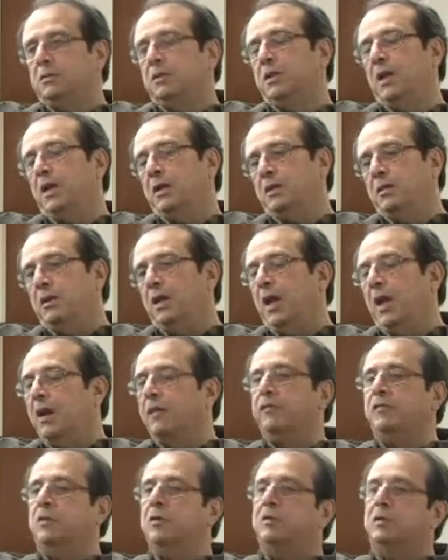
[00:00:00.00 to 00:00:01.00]
Then
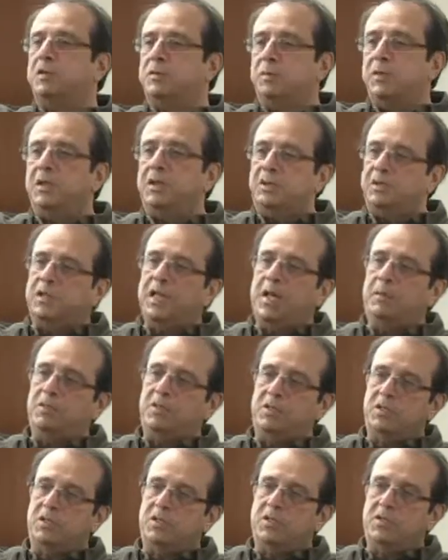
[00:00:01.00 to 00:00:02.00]
after it's been
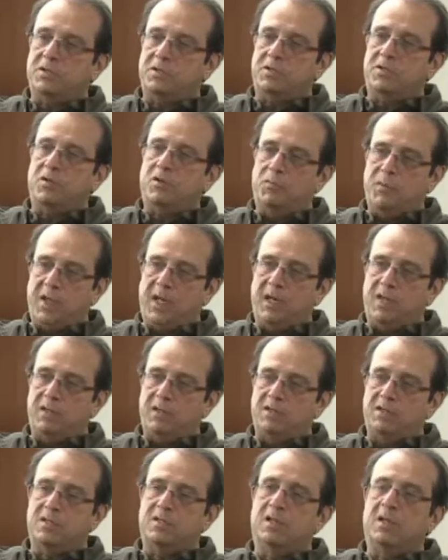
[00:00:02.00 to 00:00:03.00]
established in those
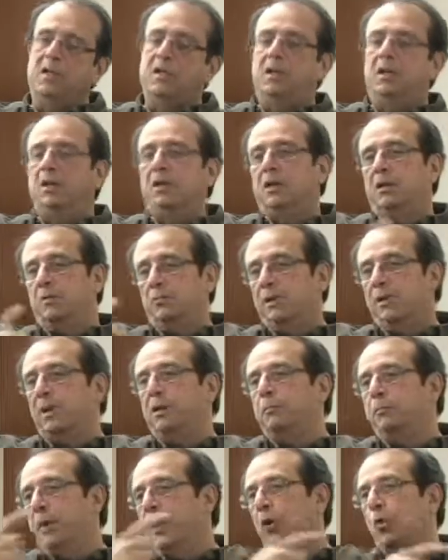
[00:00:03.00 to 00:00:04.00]
domains, we
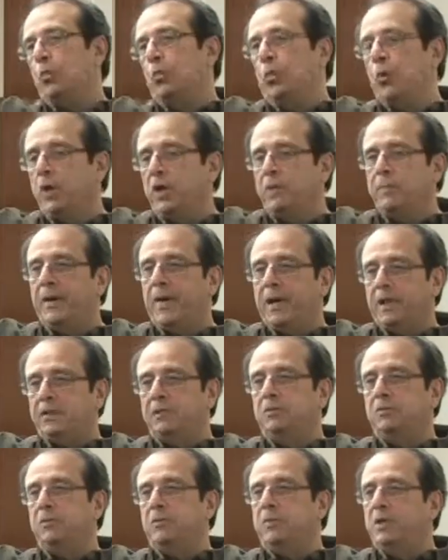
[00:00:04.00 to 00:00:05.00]
can point back
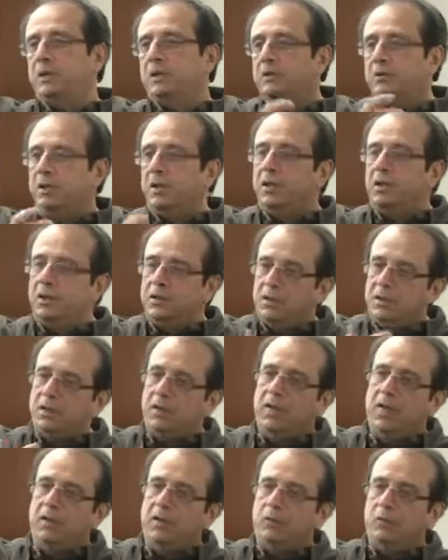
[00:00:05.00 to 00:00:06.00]
to them and
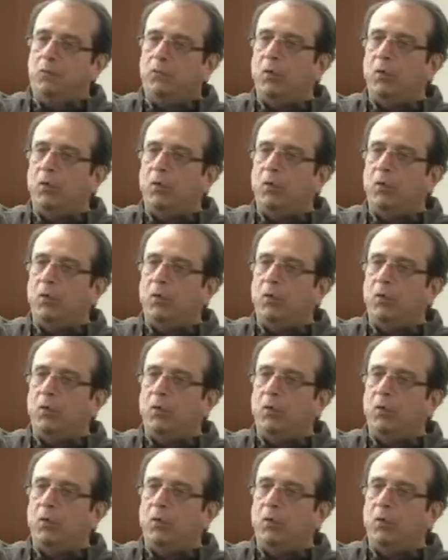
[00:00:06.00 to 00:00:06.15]
get